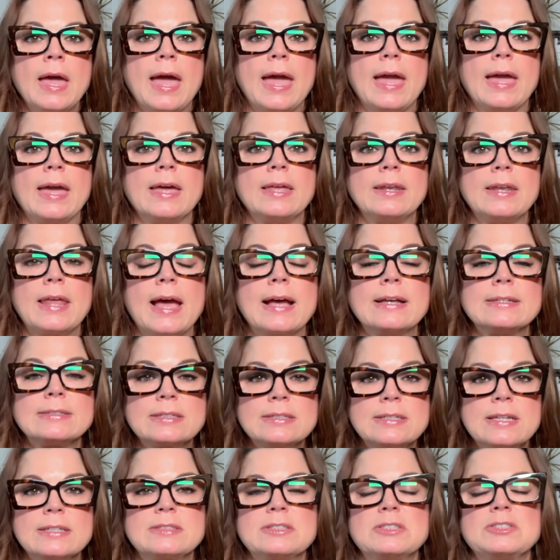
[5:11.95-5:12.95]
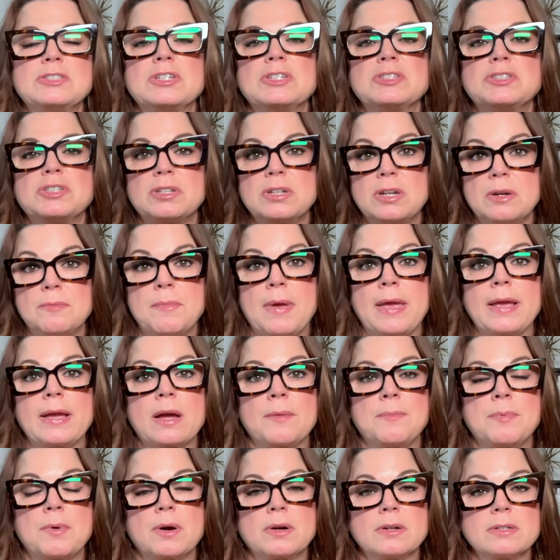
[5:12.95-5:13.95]
And as an esthetician and a
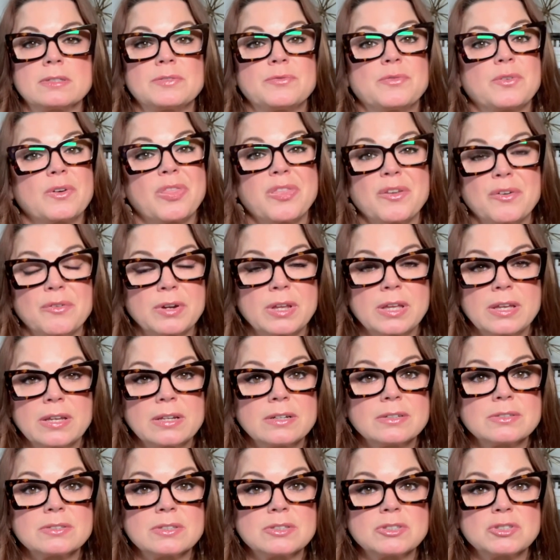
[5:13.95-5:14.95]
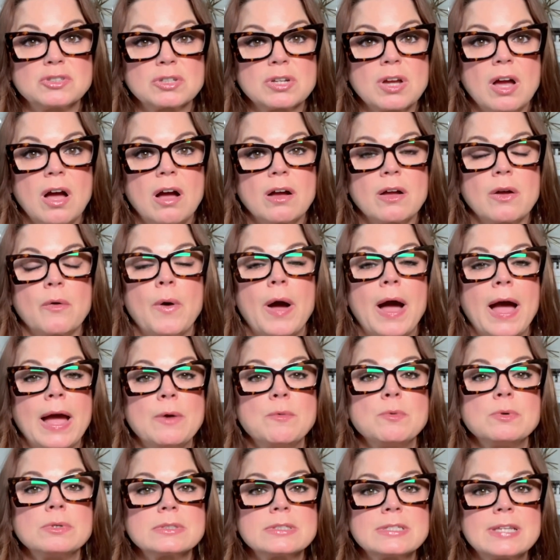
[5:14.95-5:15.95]
makeup artist for 30 years in Chicago, I
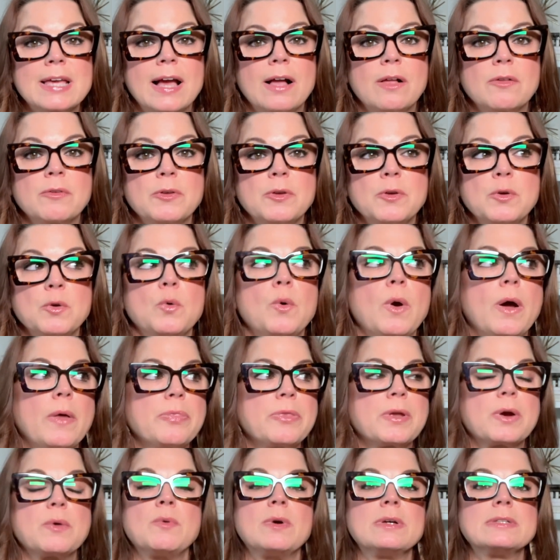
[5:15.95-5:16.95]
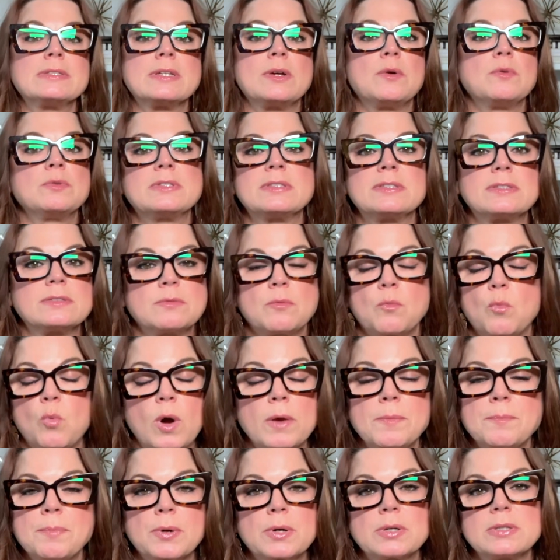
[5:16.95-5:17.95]
will tell you there wasn't
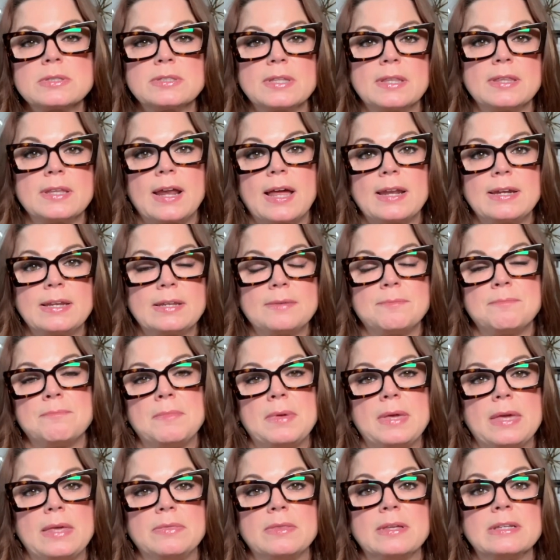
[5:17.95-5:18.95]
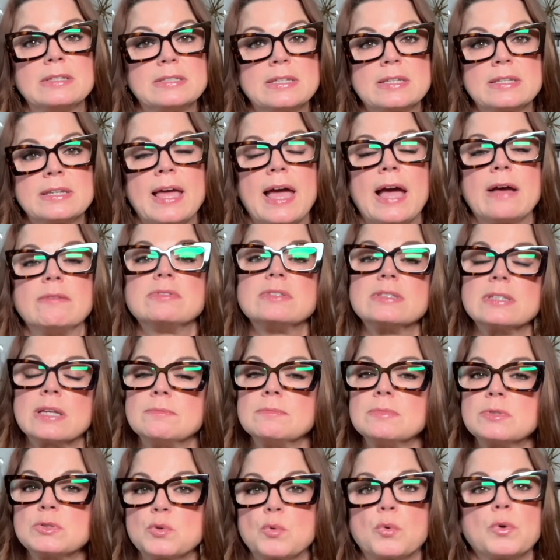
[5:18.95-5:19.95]
one person that I didn't meet that didn't have
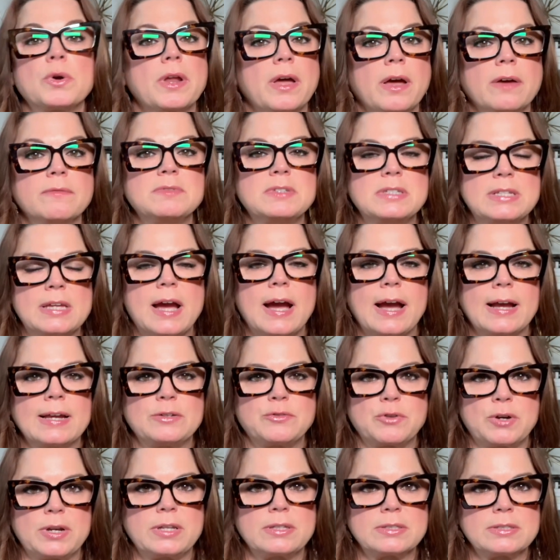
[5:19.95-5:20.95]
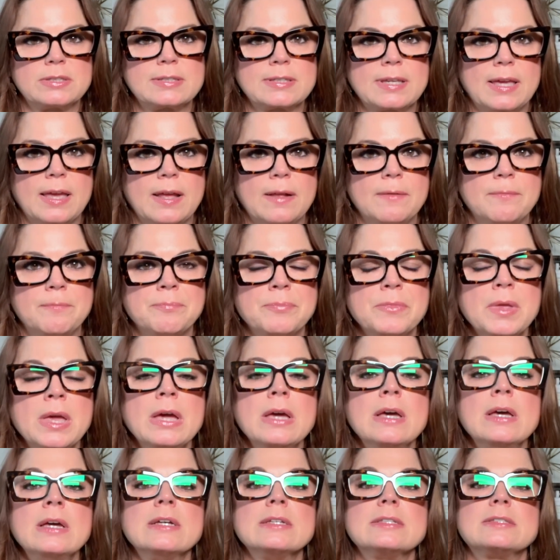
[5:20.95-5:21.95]
some sort of dehydrated skin.
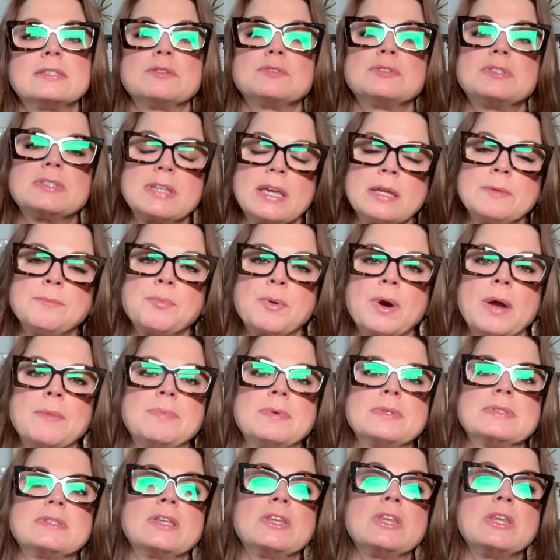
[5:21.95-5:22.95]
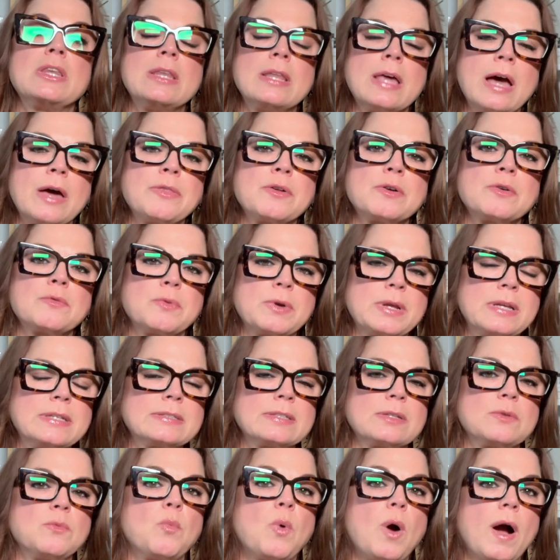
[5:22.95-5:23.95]
So skin prep is another
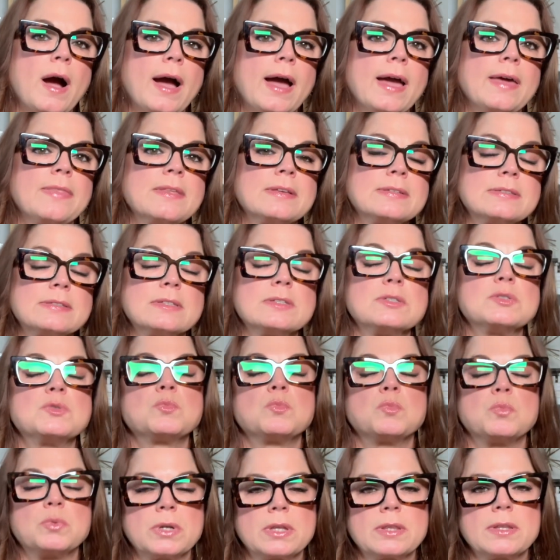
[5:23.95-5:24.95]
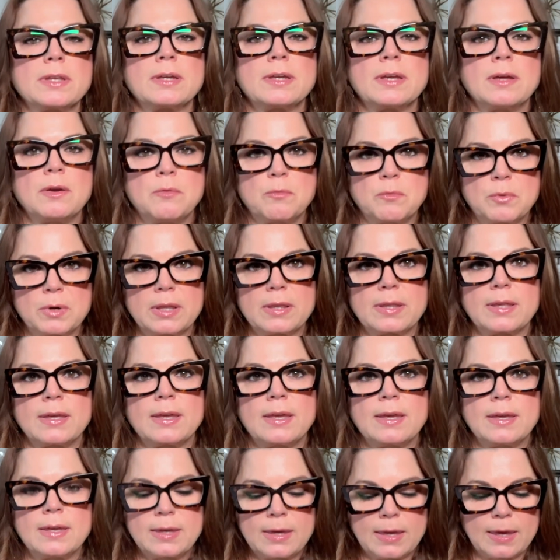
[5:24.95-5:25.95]
reason why this is really,
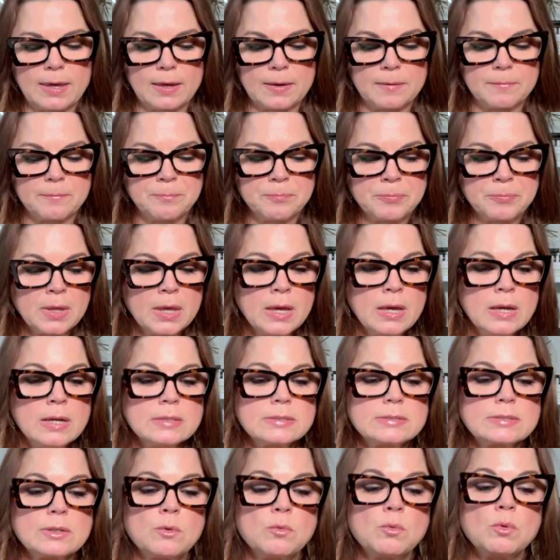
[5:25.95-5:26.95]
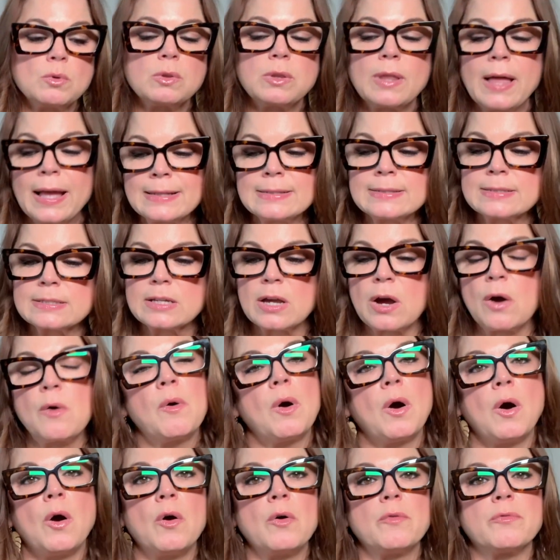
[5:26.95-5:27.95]
really key. So let's
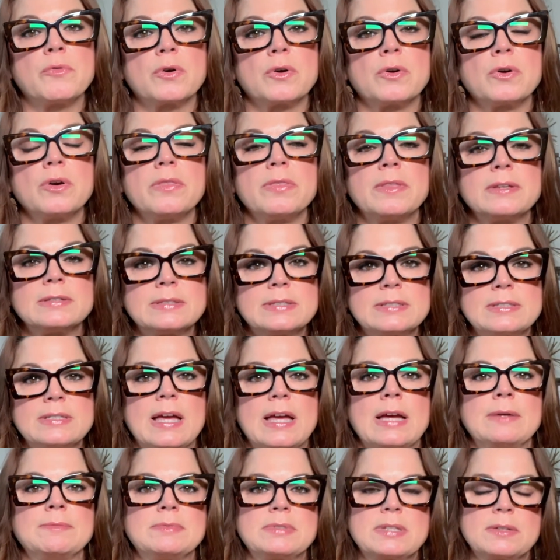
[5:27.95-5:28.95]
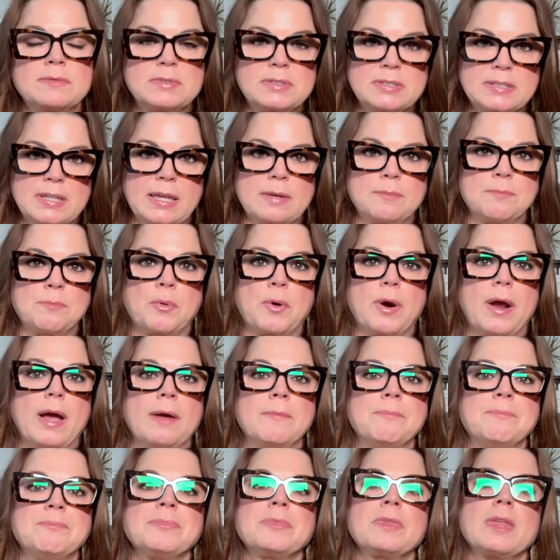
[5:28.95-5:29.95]
go over the steps of skin
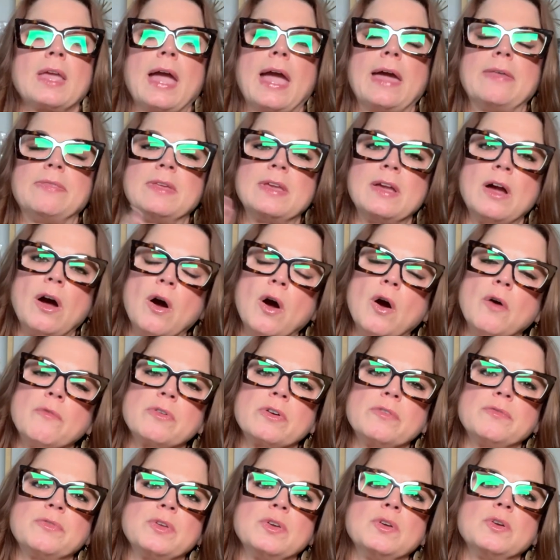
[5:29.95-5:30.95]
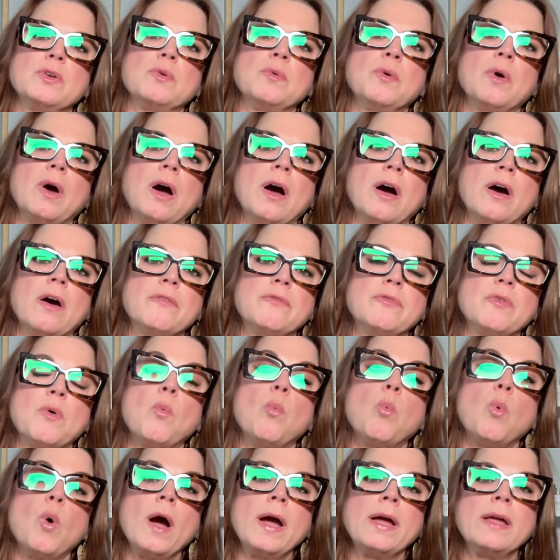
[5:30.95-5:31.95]
prep and the overview of
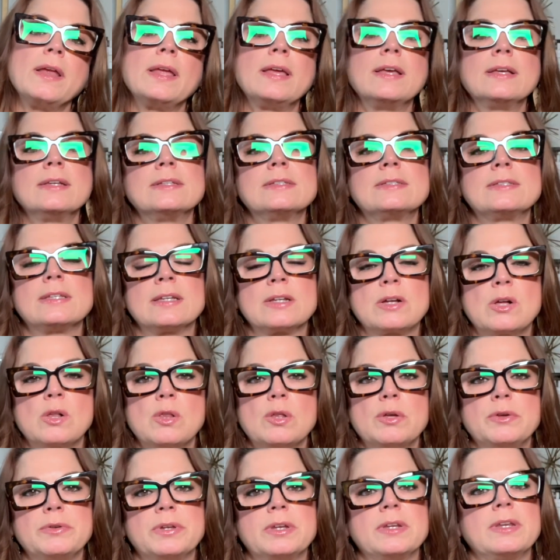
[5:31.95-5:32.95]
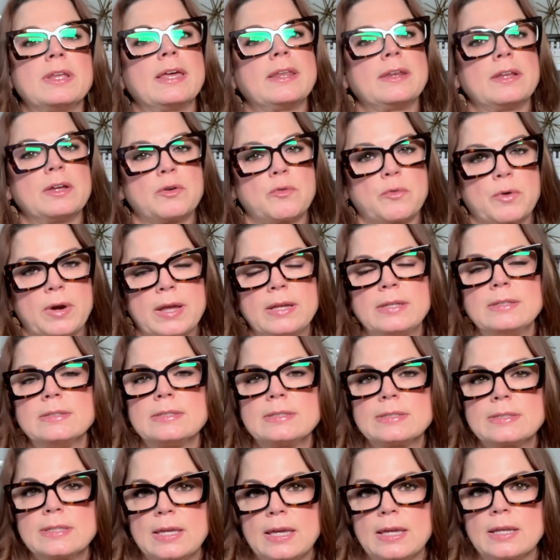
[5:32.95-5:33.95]
what is included in a great
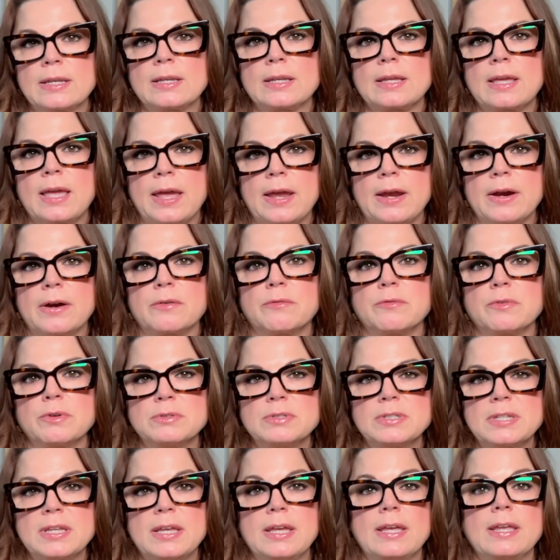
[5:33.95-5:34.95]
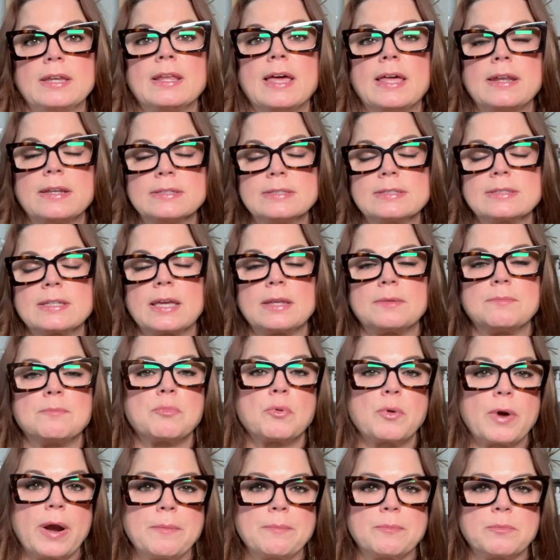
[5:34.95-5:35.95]
skincare routine and a skin
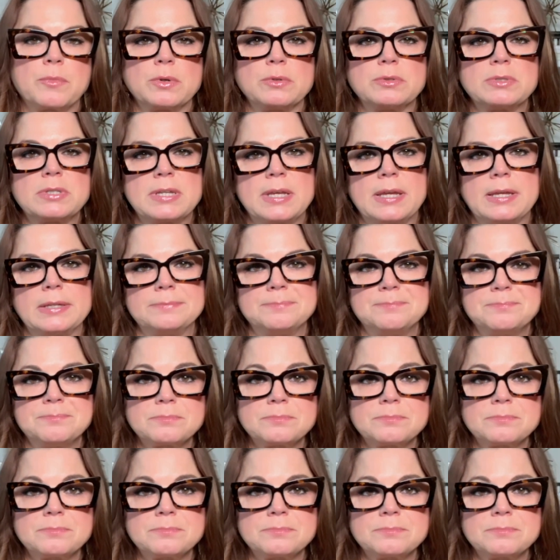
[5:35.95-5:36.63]
prep routine.